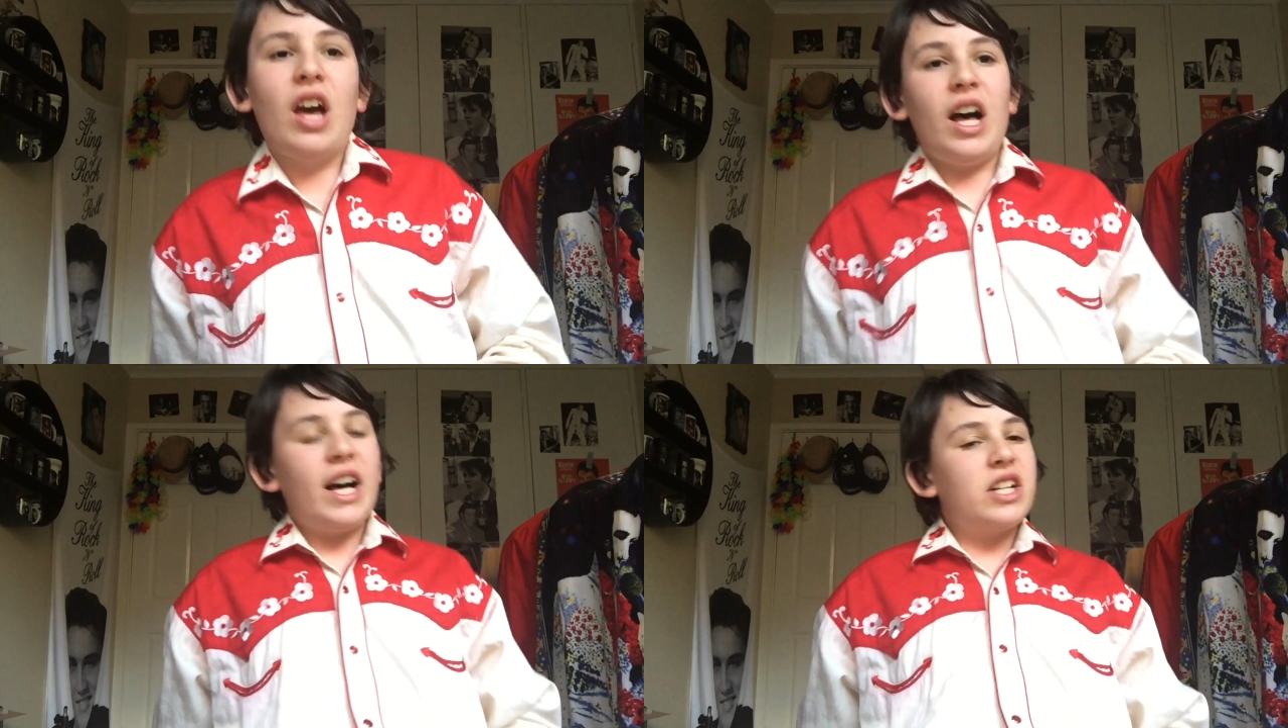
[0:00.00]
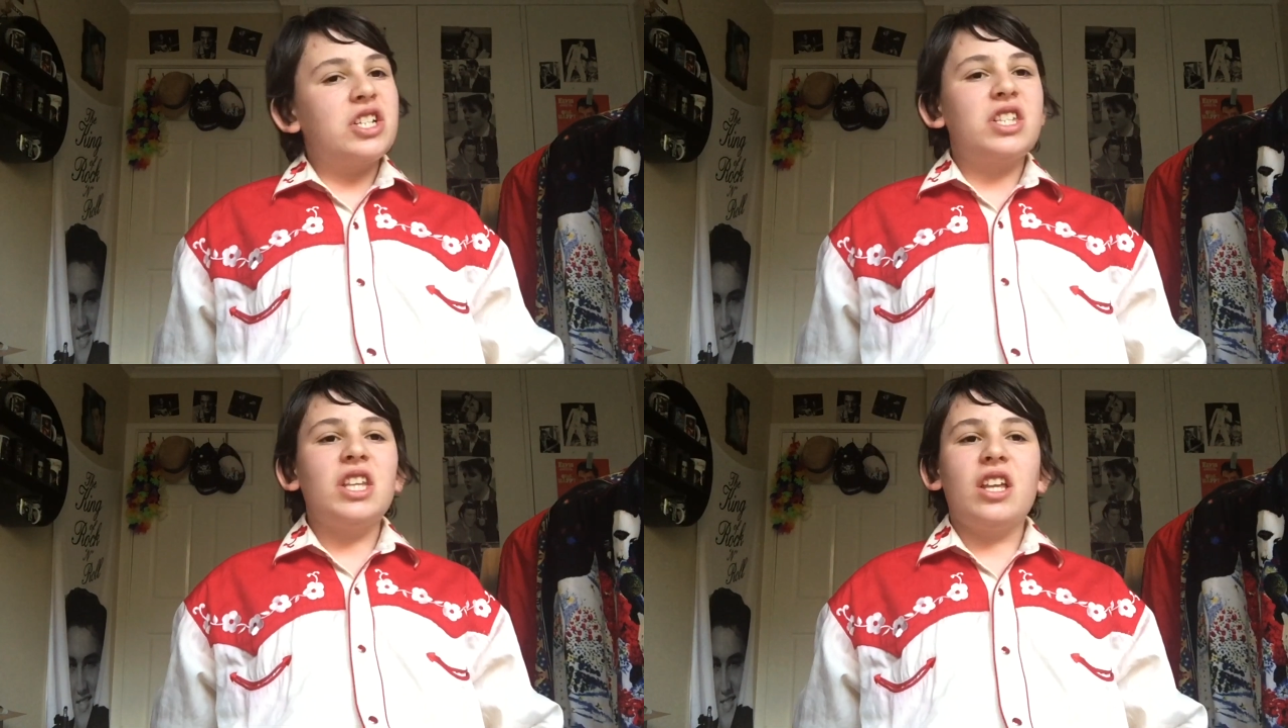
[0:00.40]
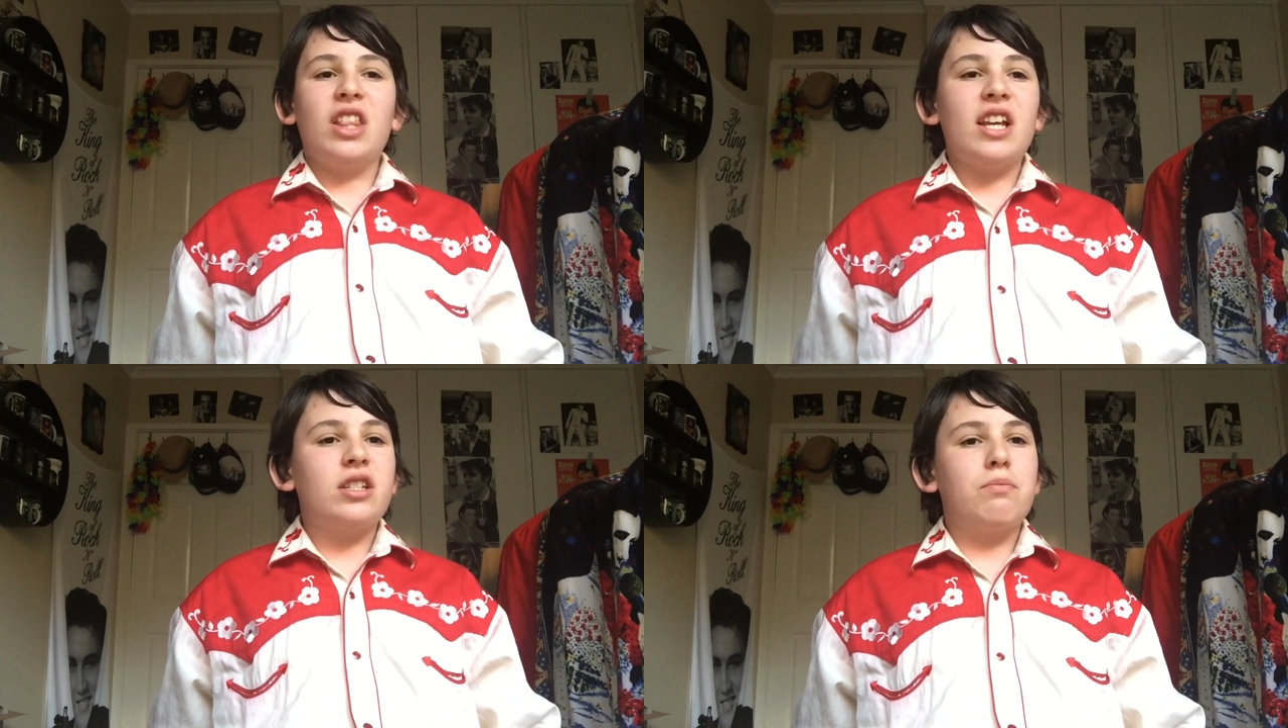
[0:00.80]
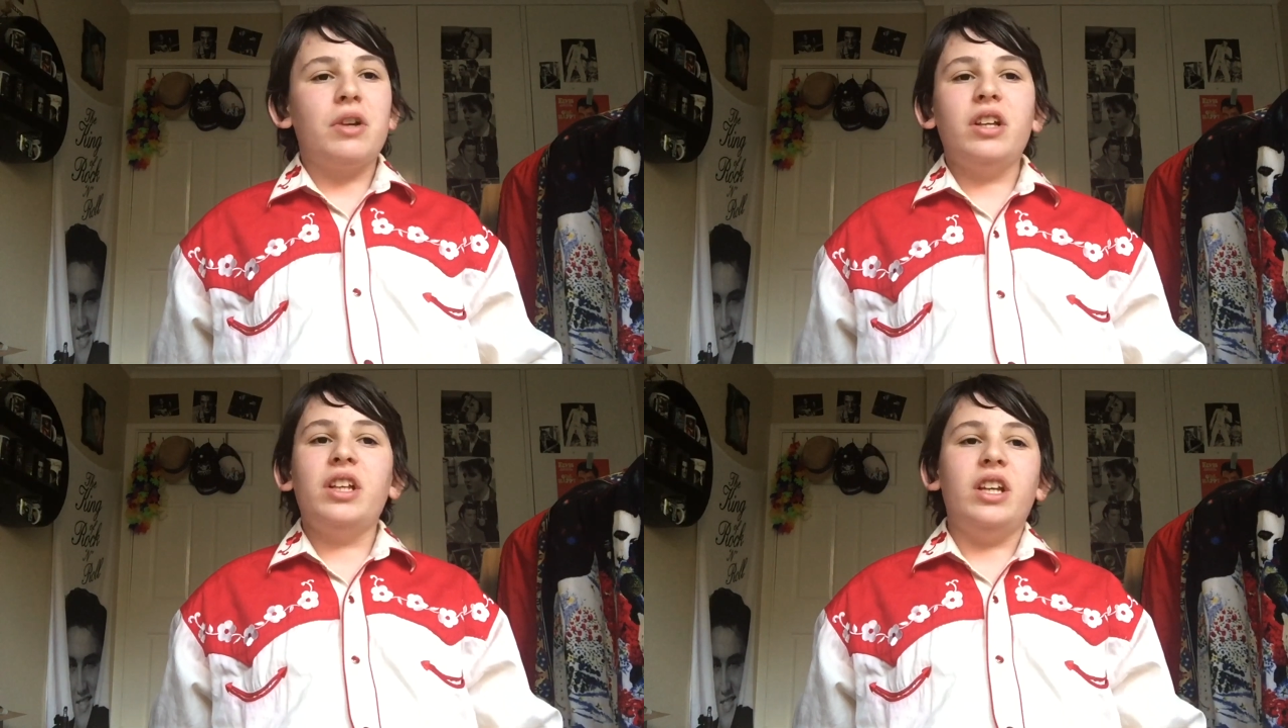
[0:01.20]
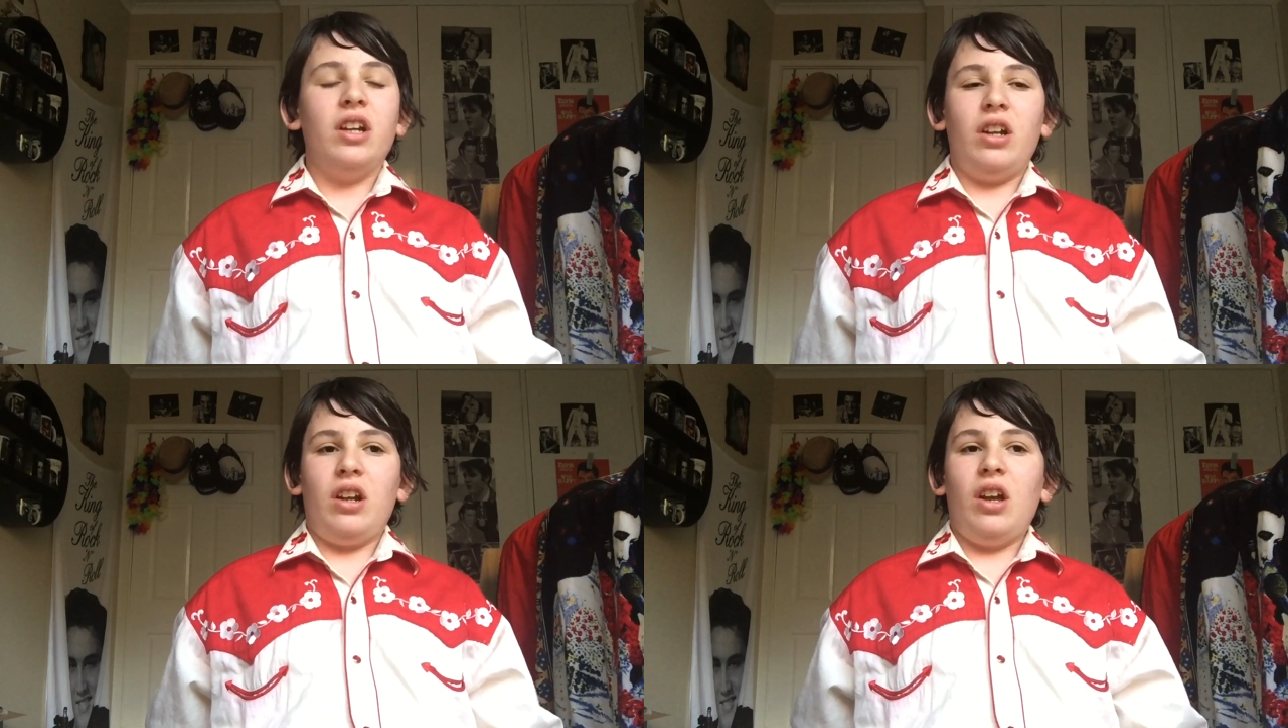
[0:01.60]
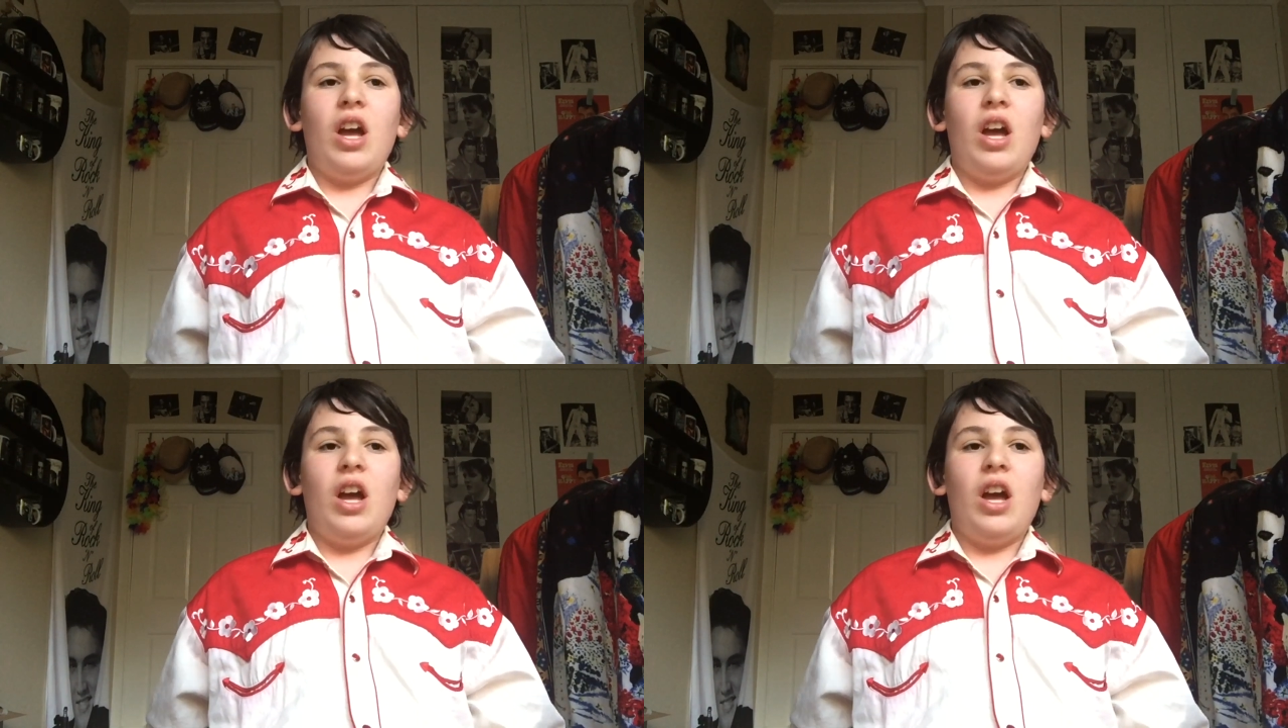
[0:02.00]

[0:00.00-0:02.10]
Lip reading: I just think that's brilliant.